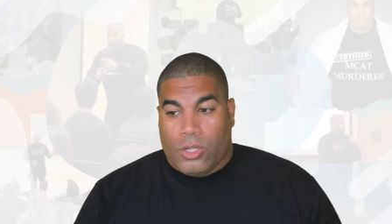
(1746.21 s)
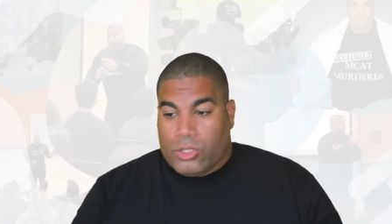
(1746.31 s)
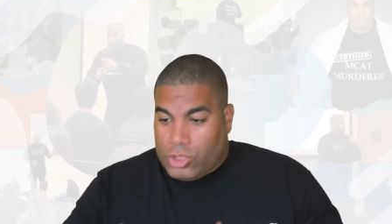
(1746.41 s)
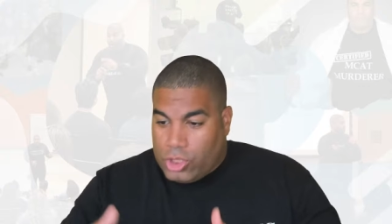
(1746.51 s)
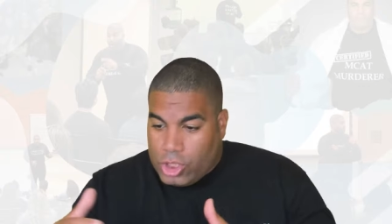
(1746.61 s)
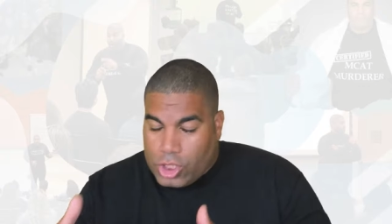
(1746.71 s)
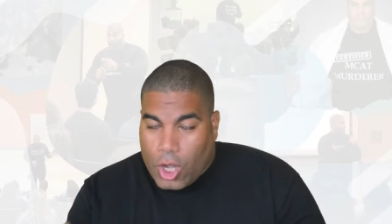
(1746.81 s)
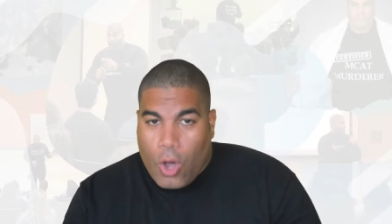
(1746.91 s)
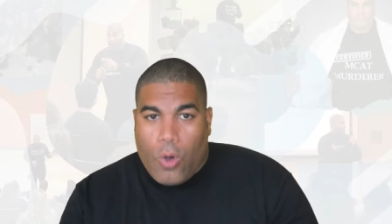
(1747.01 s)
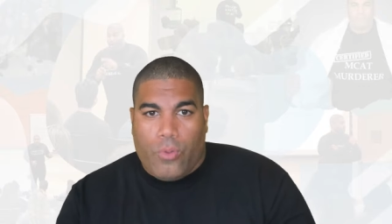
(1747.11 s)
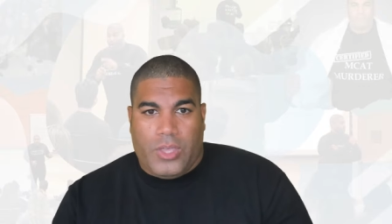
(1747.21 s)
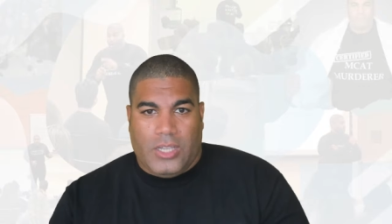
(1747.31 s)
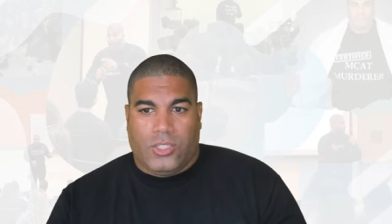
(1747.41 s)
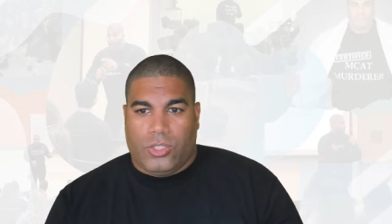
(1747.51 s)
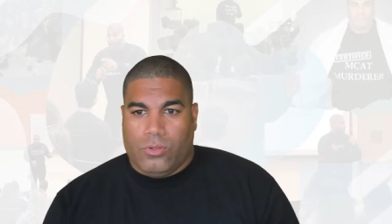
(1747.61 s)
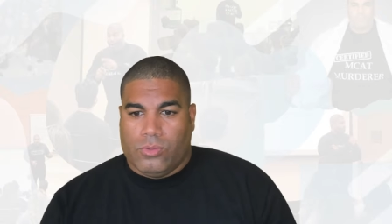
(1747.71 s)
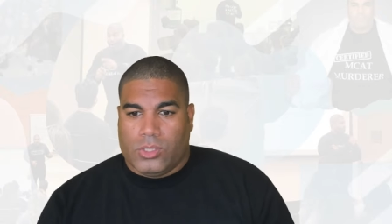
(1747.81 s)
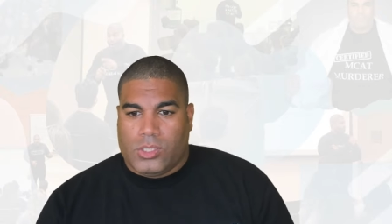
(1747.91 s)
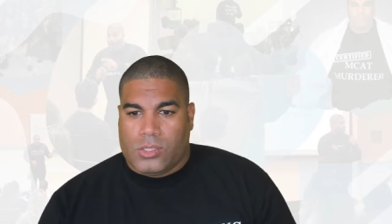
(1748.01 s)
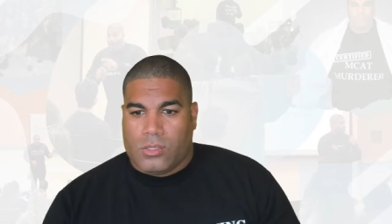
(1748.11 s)
Show these
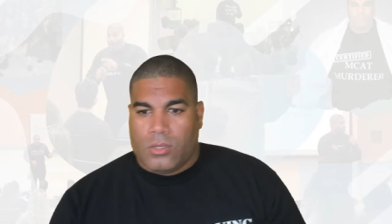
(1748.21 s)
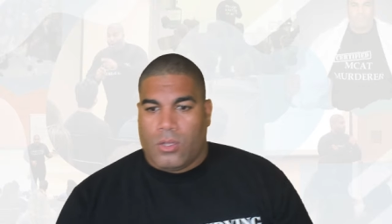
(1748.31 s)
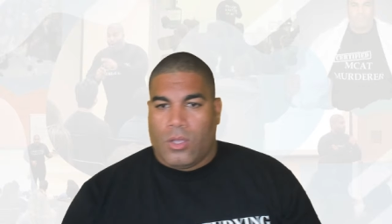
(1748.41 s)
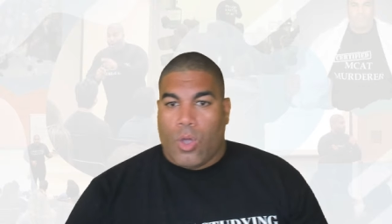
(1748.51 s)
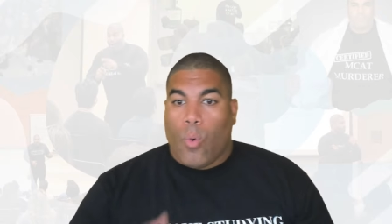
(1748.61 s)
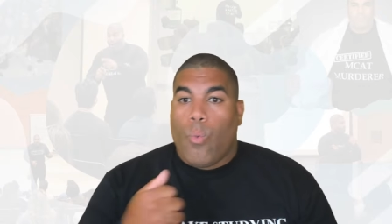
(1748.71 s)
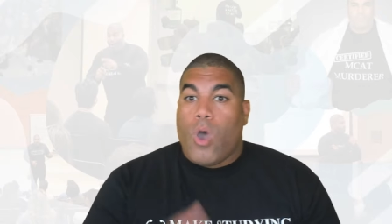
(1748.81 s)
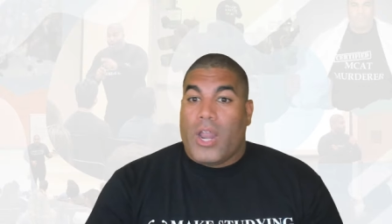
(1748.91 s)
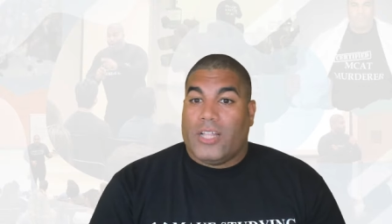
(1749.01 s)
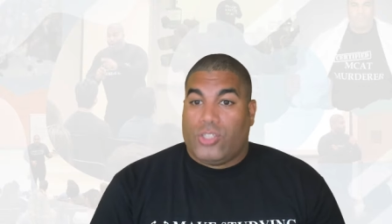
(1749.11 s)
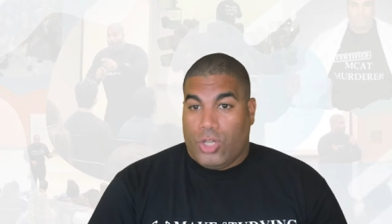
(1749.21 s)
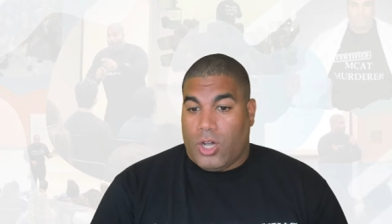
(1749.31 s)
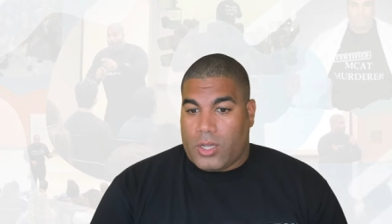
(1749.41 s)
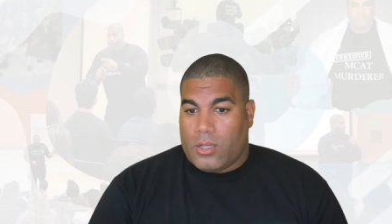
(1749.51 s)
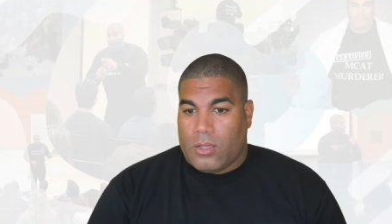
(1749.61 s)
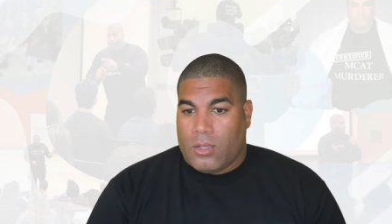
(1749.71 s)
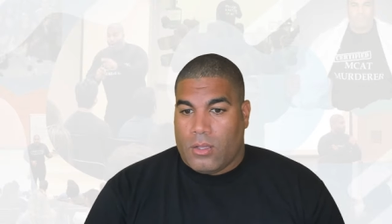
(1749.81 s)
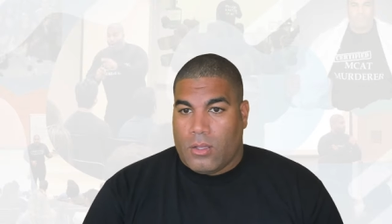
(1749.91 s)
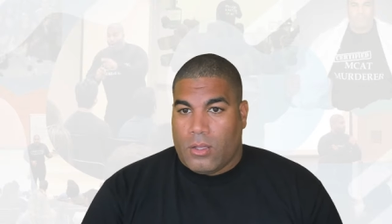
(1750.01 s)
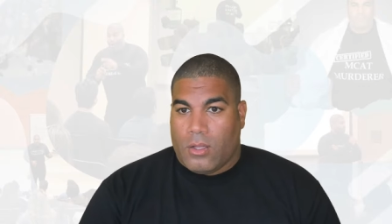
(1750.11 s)
students what it took
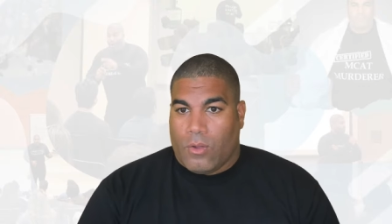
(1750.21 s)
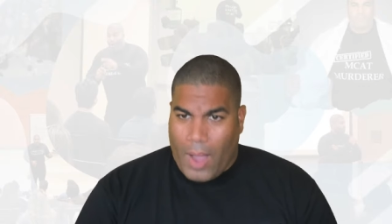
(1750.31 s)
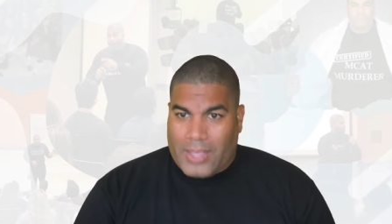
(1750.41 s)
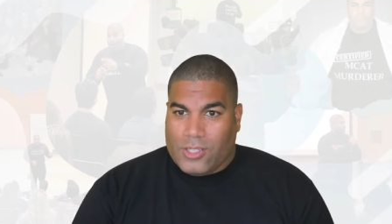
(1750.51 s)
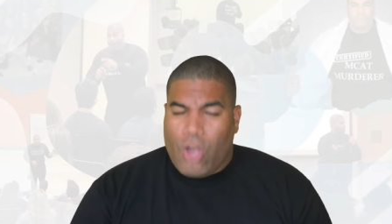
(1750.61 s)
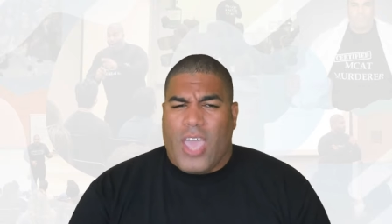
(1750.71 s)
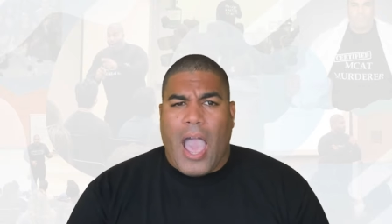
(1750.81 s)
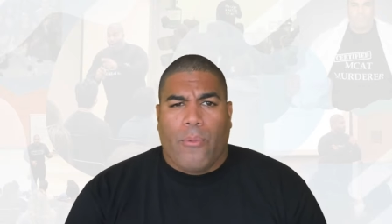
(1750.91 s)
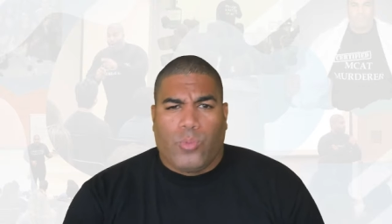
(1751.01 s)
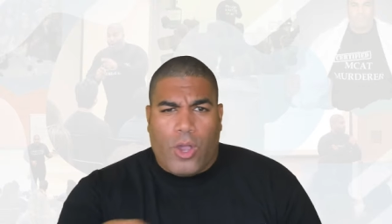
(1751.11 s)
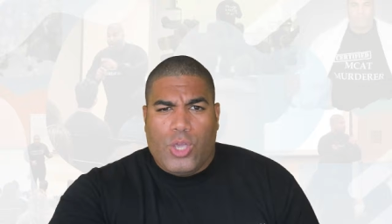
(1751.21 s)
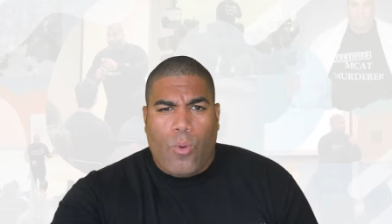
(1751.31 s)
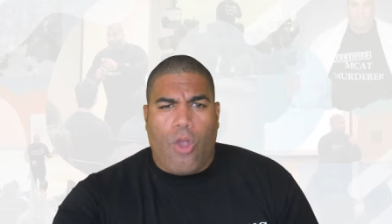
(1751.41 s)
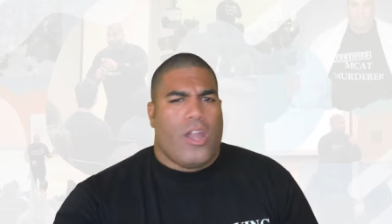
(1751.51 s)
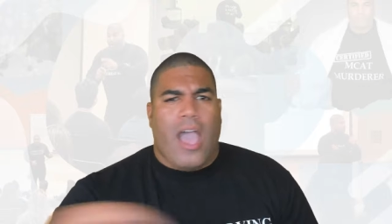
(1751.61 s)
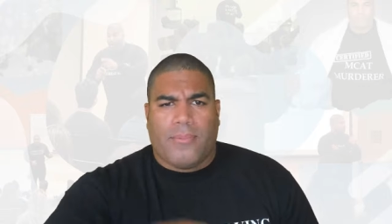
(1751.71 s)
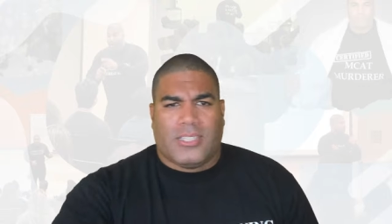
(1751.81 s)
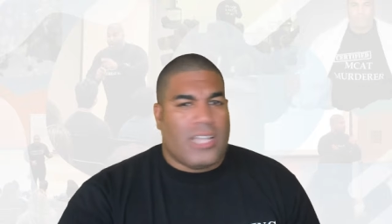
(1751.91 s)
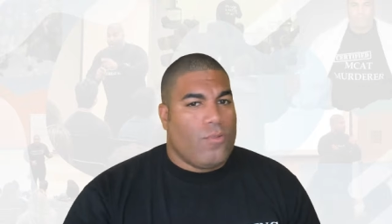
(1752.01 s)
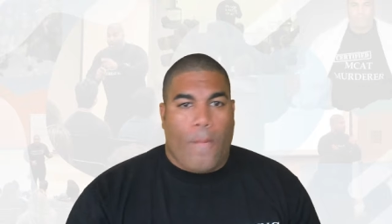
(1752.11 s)
right? Oh, yeah, I was where you were and now I'm
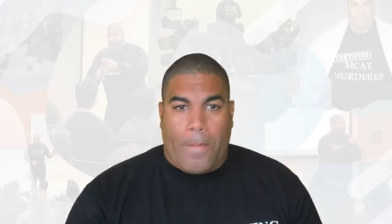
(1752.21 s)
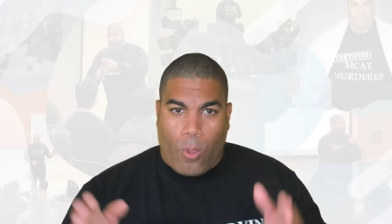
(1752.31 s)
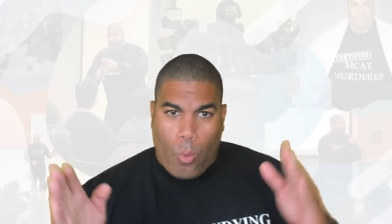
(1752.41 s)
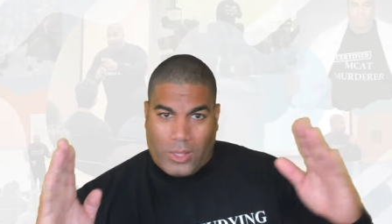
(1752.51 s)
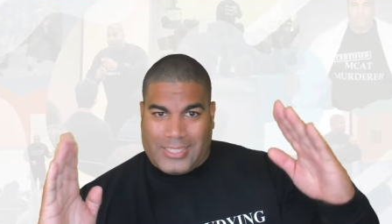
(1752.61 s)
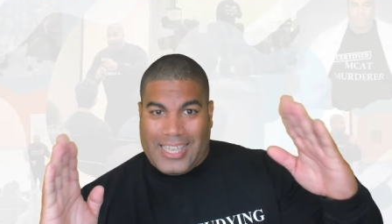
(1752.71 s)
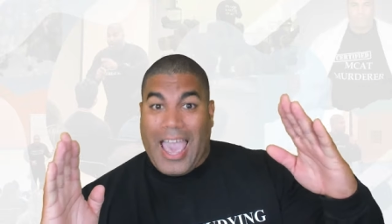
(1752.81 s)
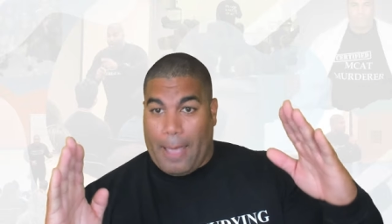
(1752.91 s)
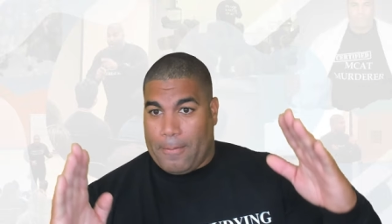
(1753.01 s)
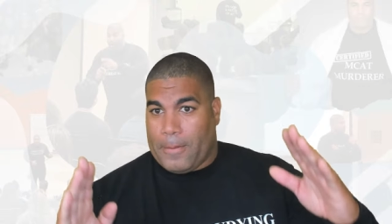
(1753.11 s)
successful. What's the gap?